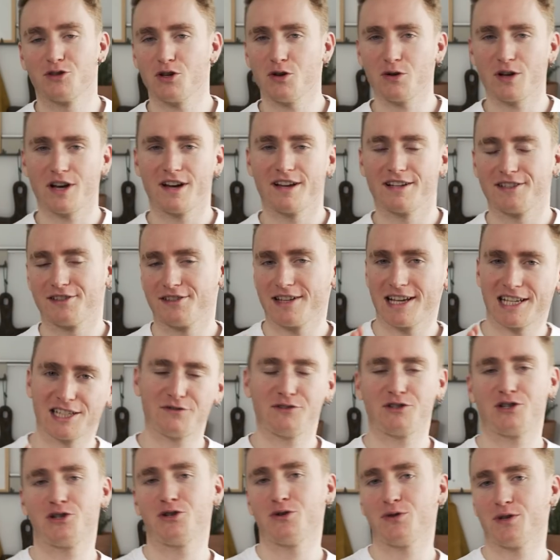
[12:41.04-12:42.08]
So guys, thanks
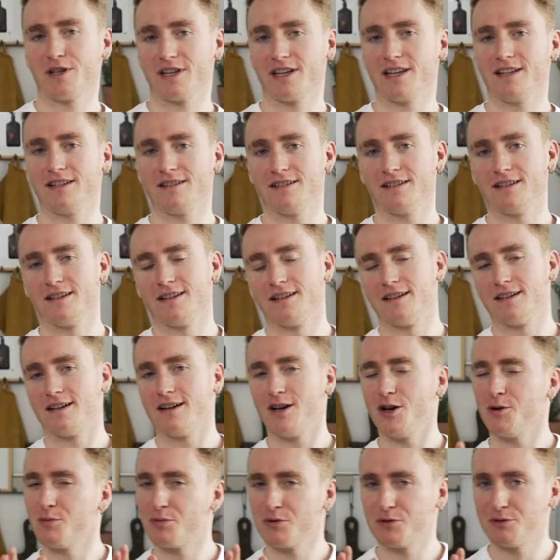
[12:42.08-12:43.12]
for tuning in.
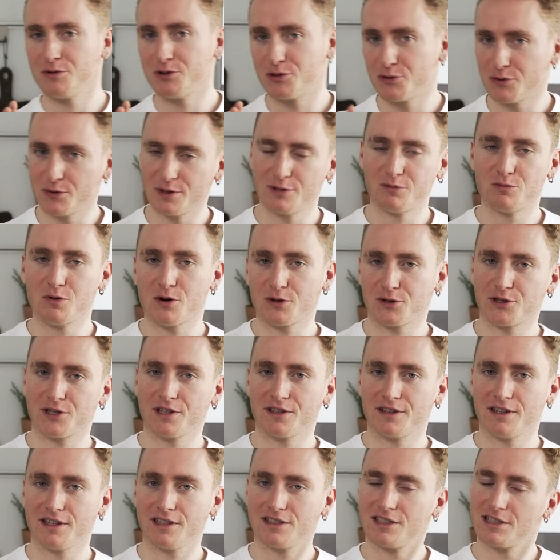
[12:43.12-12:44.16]
I hope you enjoyed
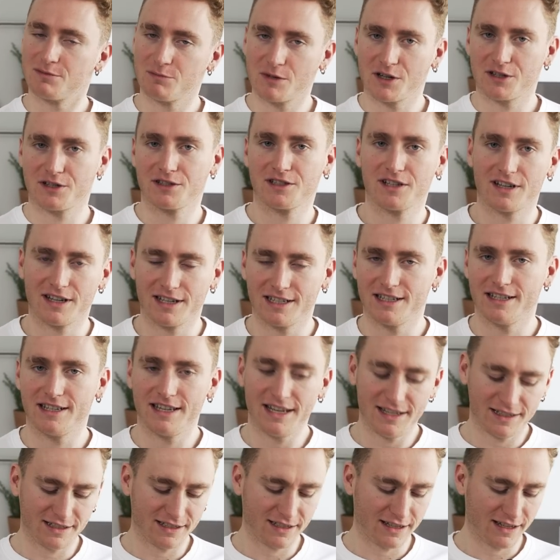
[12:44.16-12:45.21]
watching this as much as I did
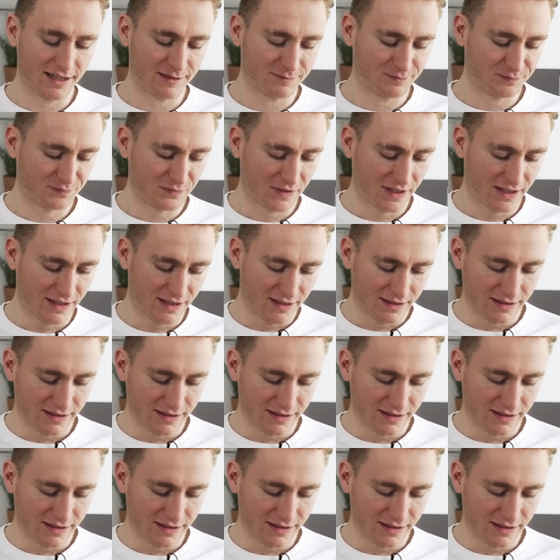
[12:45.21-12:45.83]
eating it.